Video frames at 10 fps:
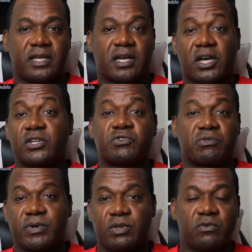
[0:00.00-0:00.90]
in a
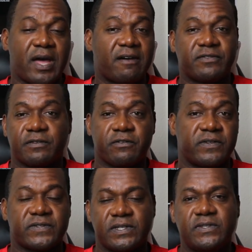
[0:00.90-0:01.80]
country where you have
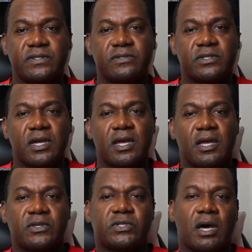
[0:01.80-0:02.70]
different seasons,
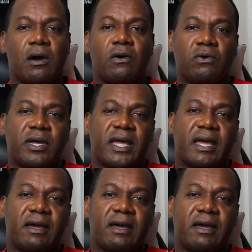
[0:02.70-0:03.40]
so